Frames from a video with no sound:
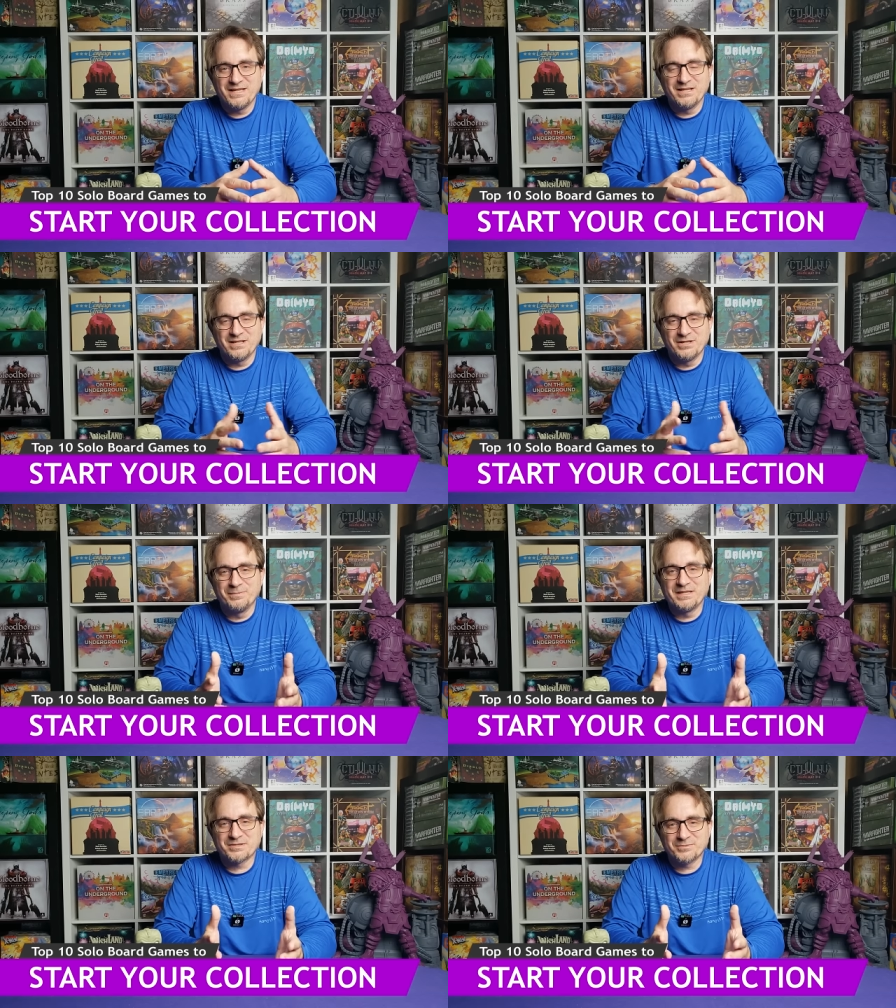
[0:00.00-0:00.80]
It, will
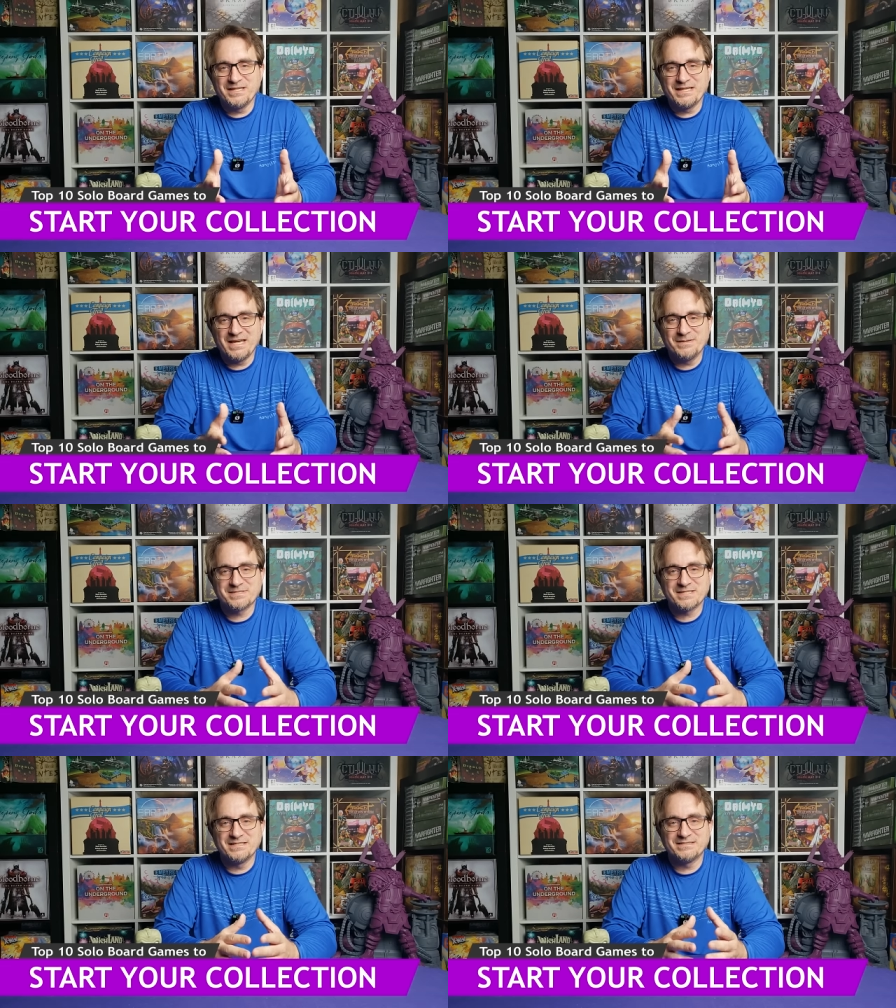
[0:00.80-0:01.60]
be three
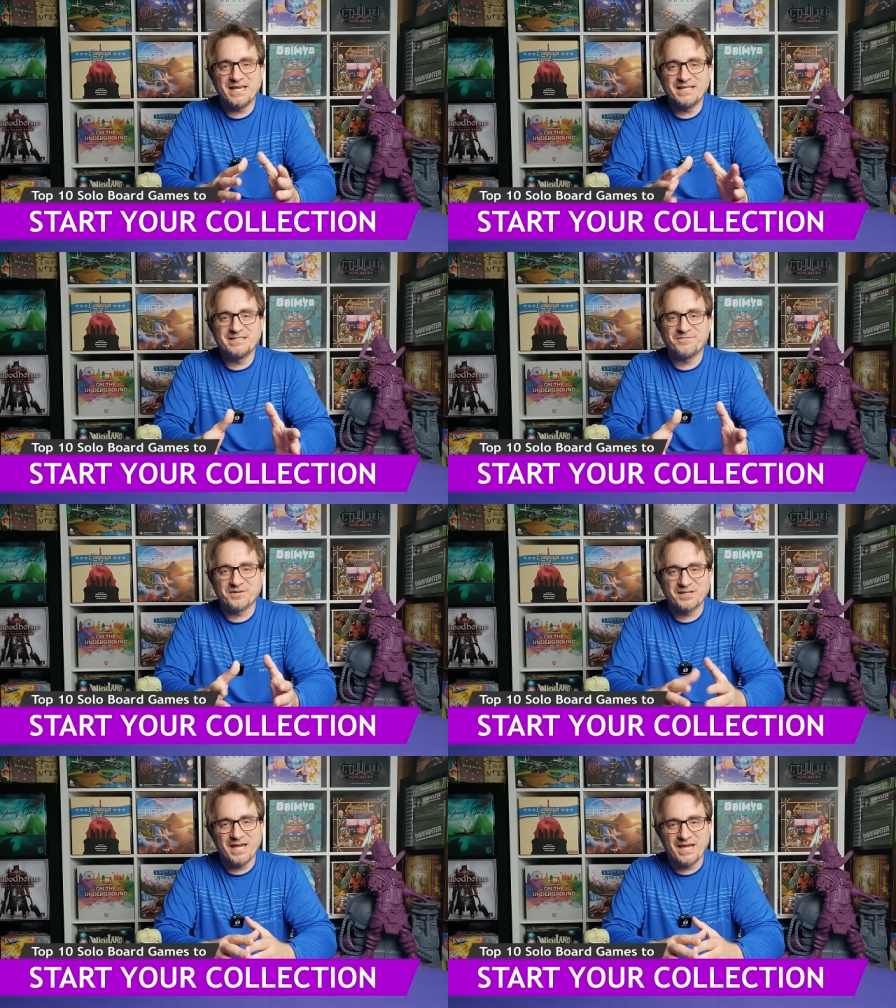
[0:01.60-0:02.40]
games in 10
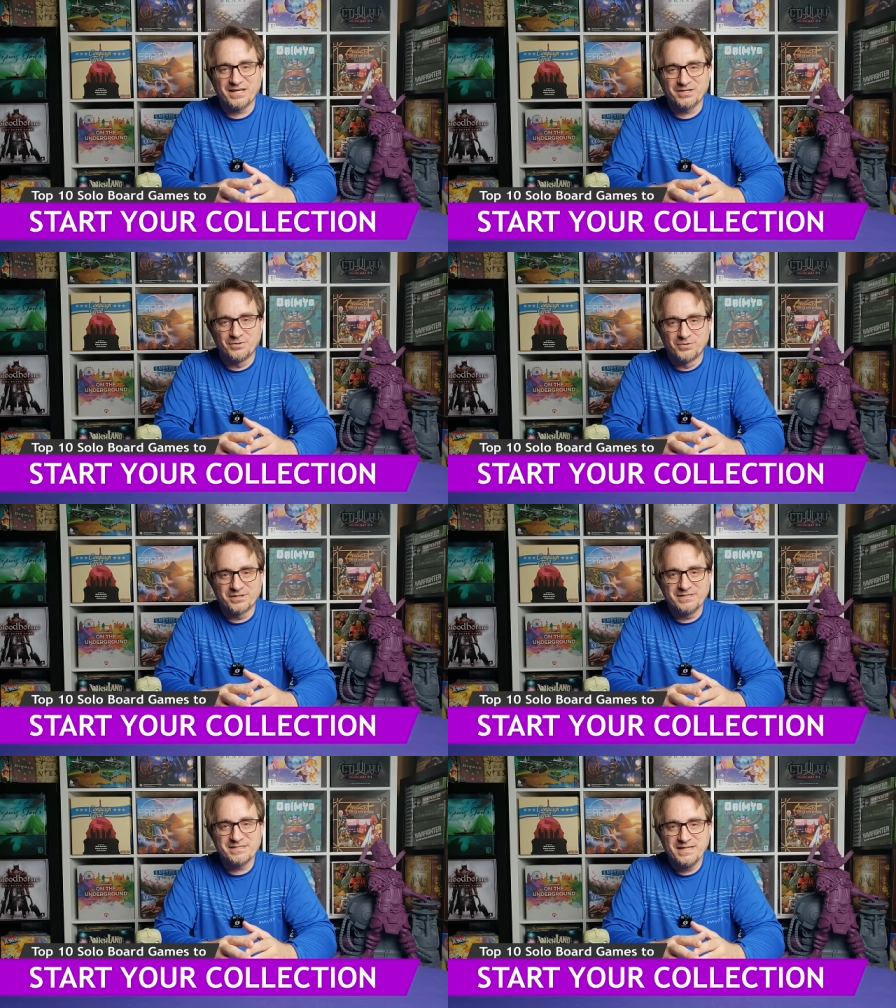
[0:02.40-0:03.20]
different
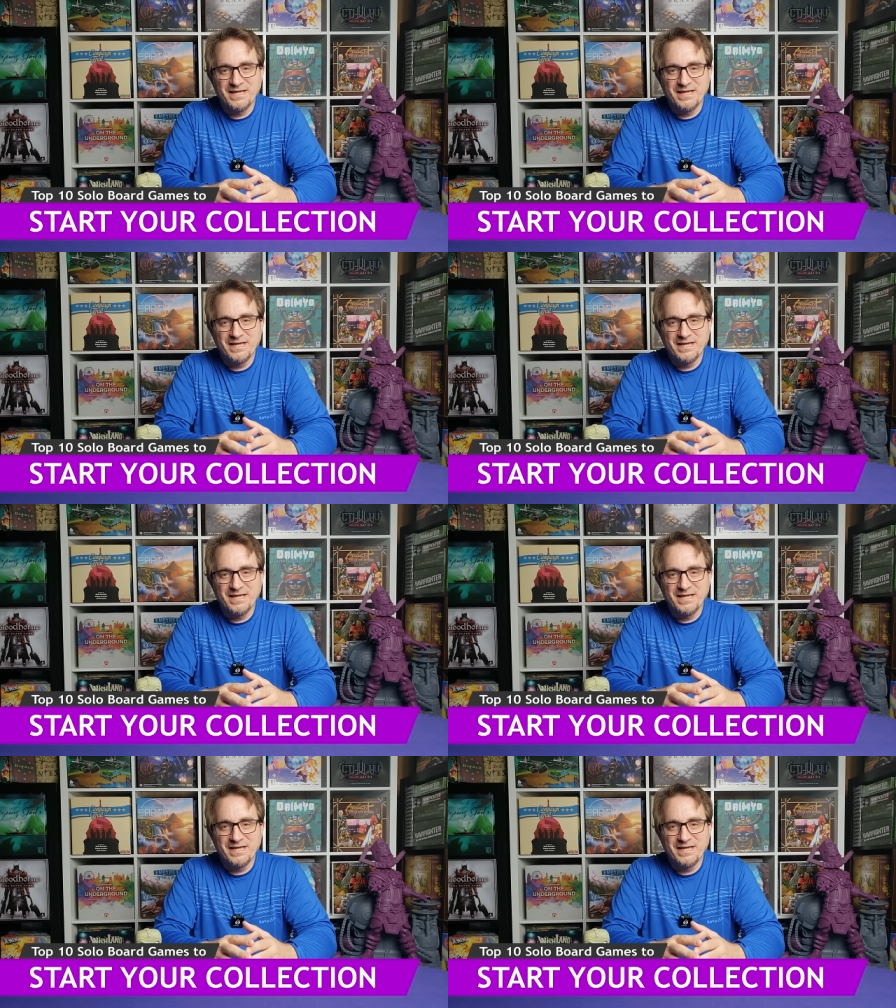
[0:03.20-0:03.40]
categories.